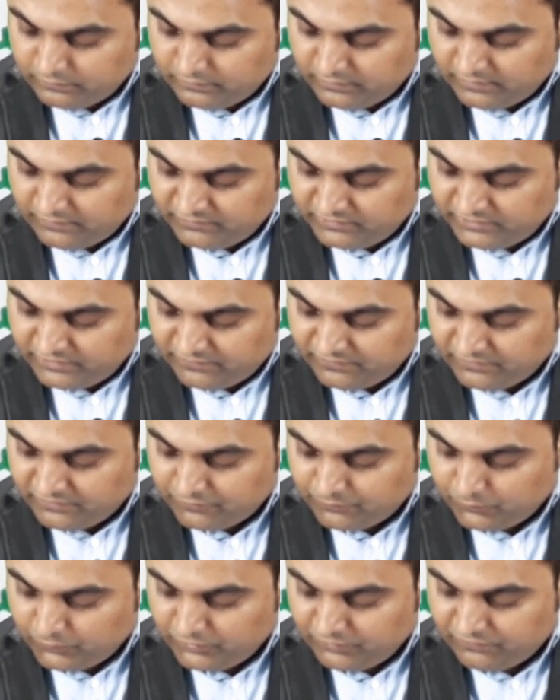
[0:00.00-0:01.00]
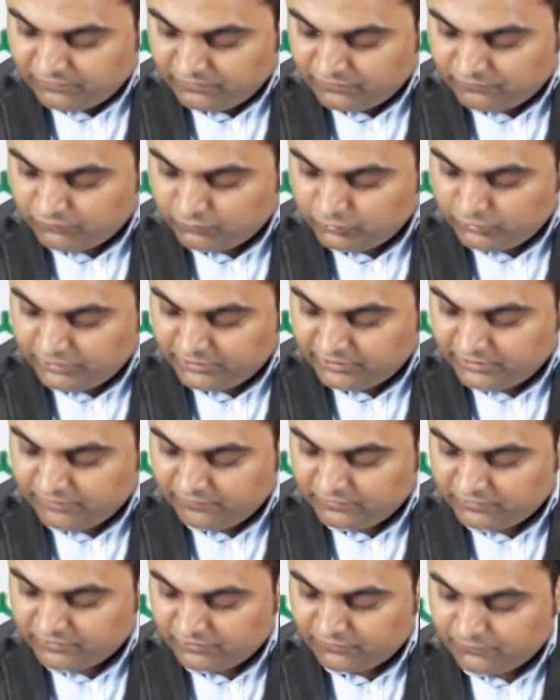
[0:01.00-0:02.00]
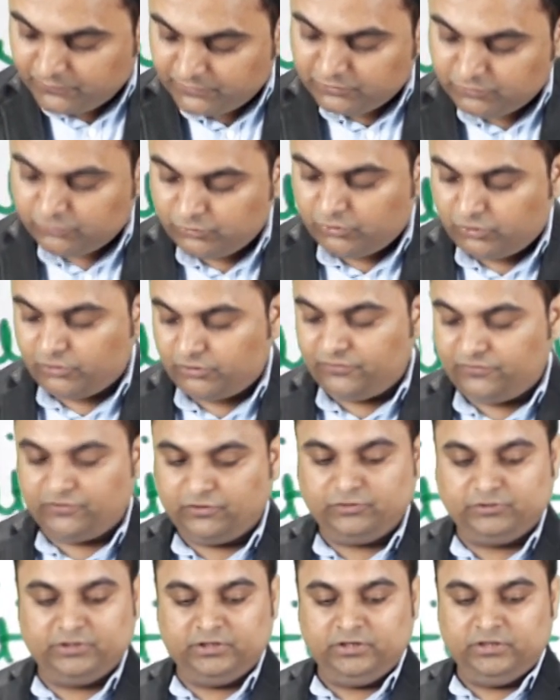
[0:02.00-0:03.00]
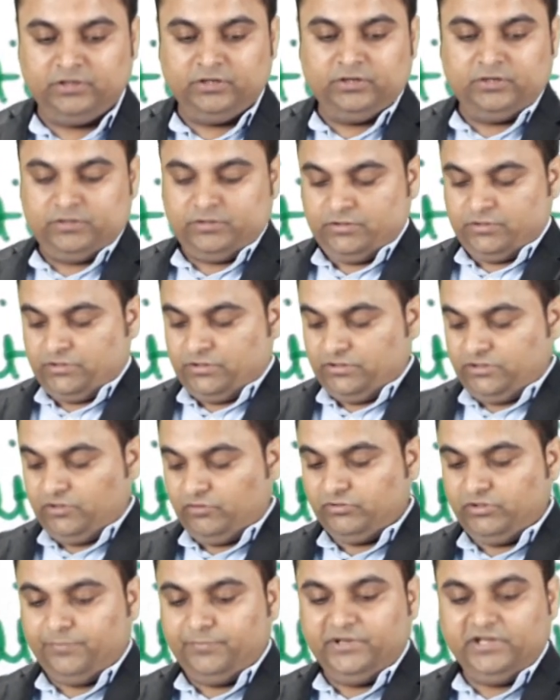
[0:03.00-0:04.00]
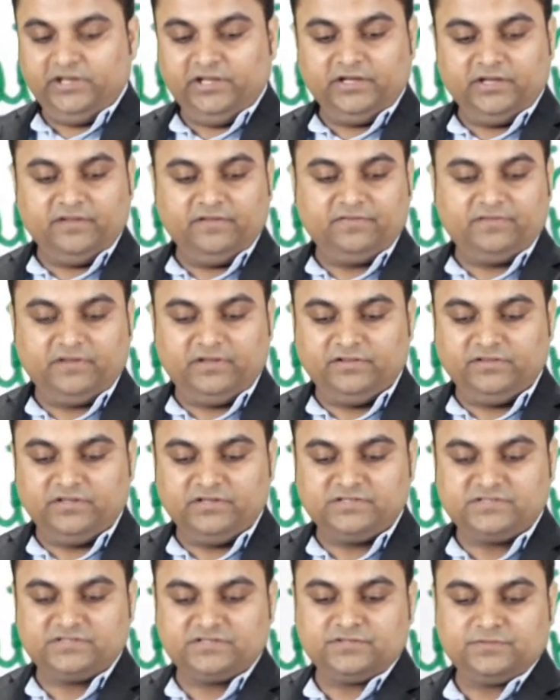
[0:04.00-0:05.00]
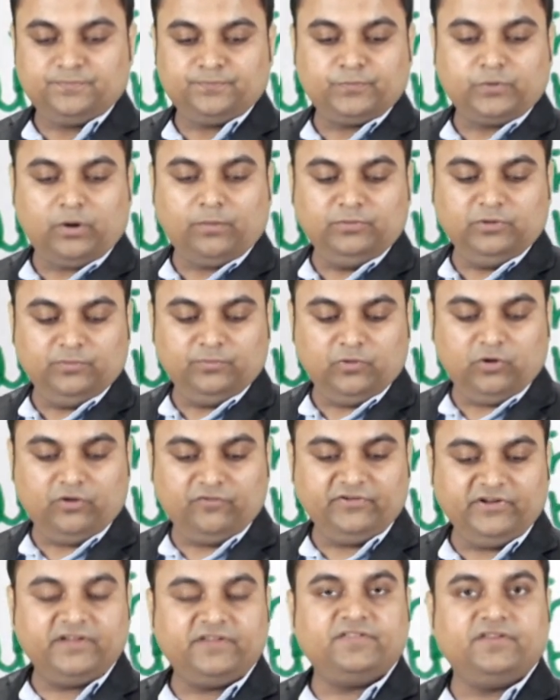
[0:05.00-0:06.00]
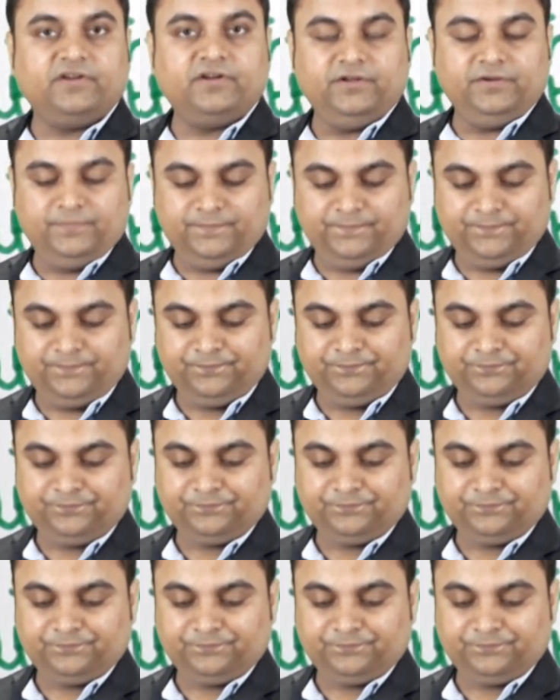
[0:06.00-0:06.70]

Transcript: 76.64 degree with respect to the horizontal. Now the meaning is, in this problem of hexagon,